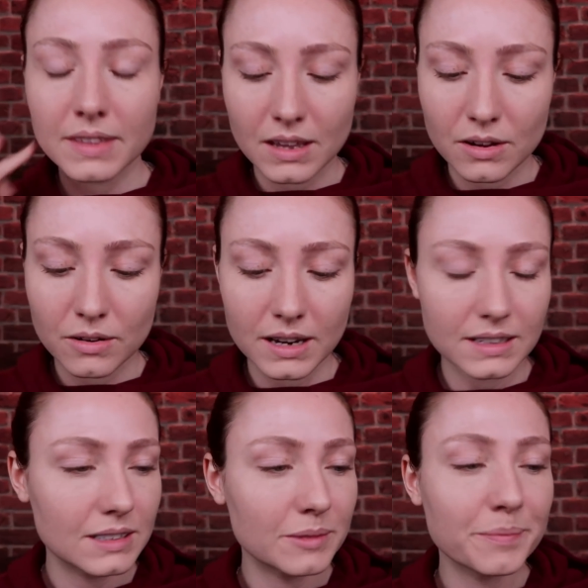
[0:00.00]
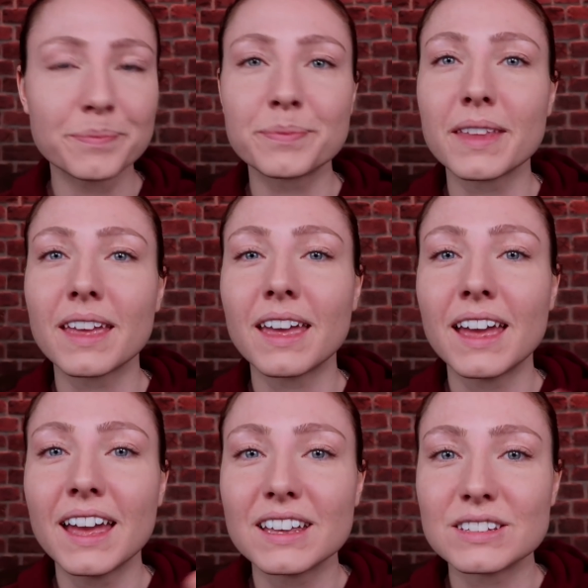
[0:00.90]
Alright,
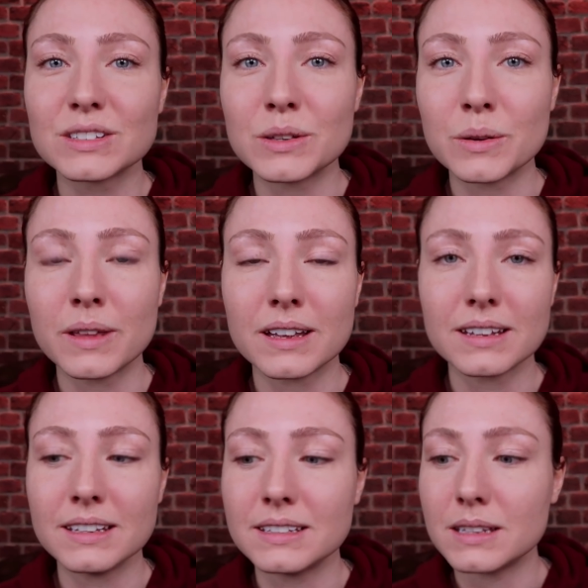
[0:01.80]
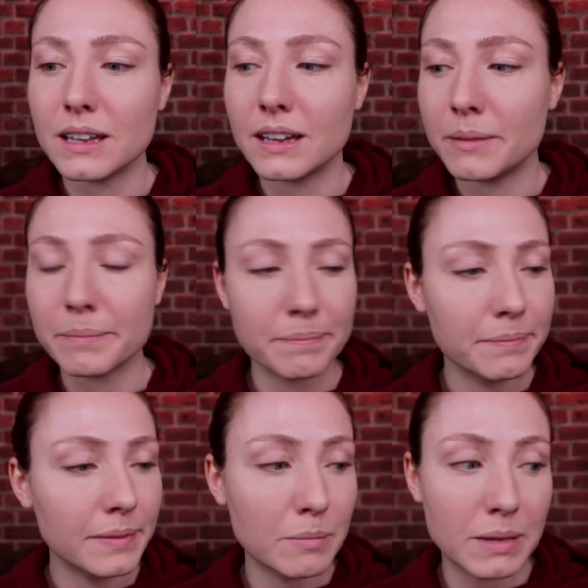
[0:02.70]
so that is
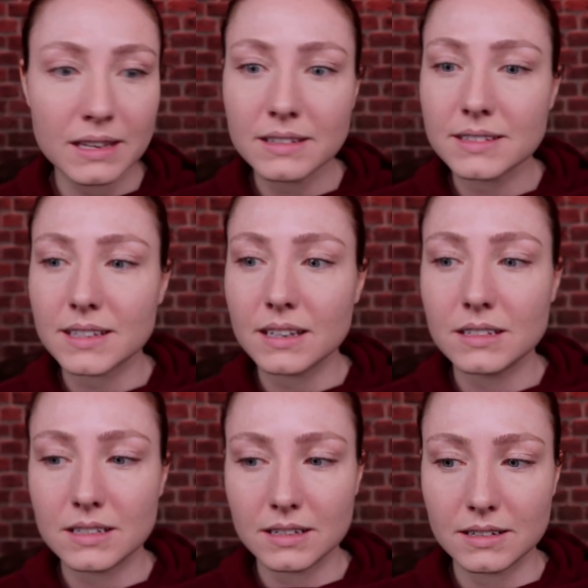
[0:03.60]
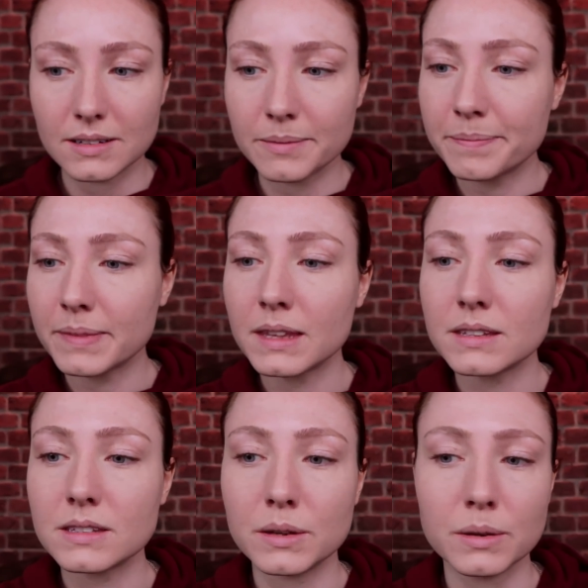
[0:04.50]
the base done.
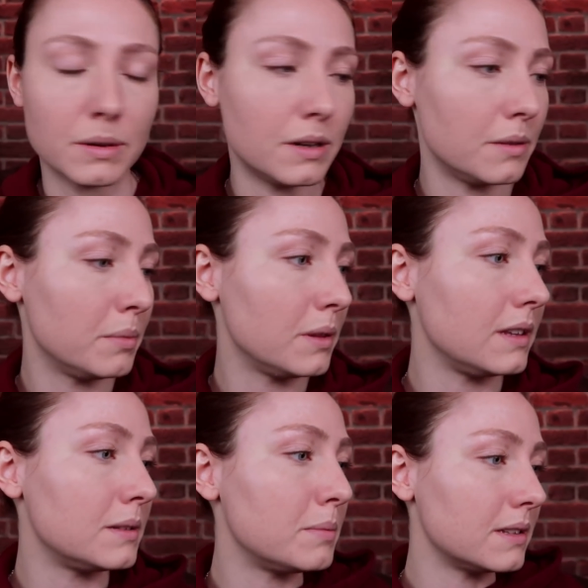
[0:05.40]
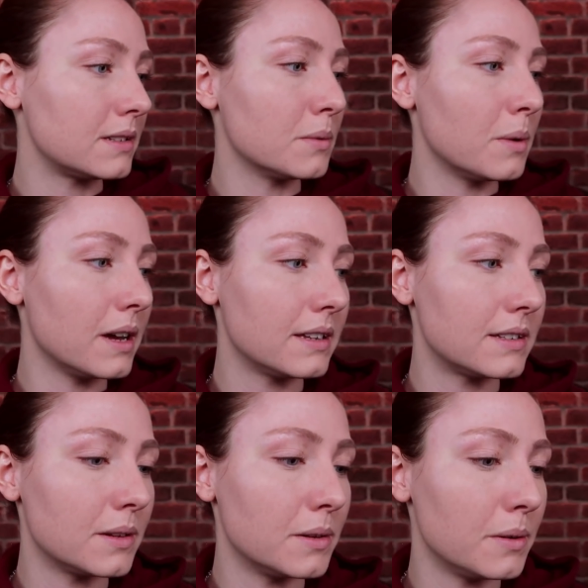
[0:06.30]
So I'll put these bits away
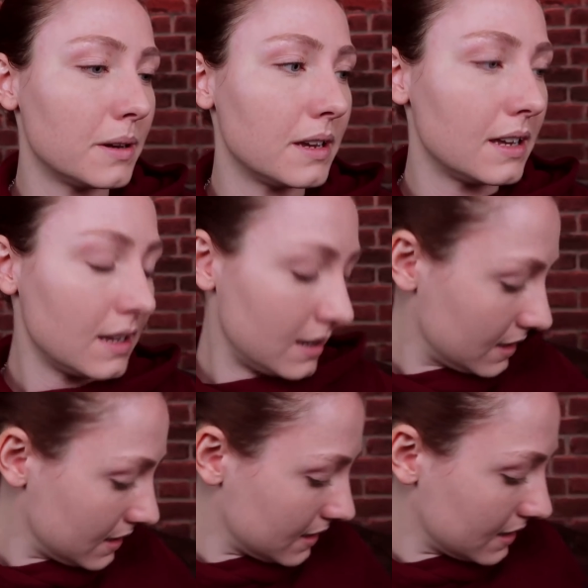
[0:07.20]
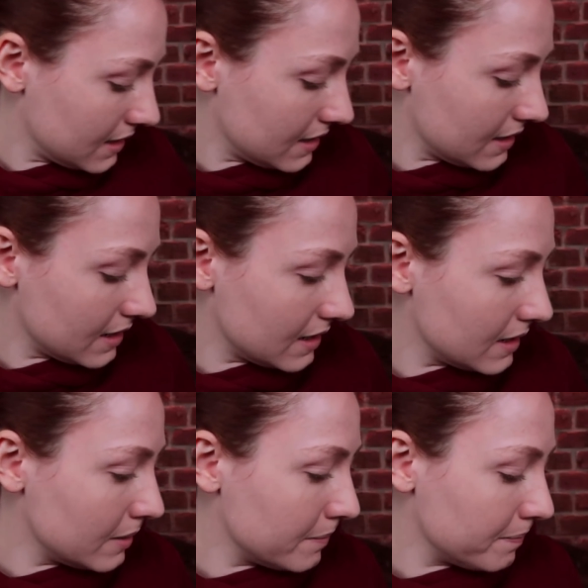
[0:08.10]
so
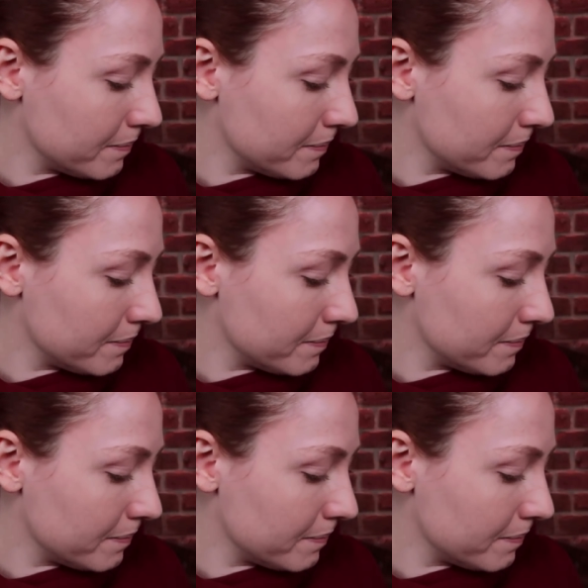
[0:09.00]
they're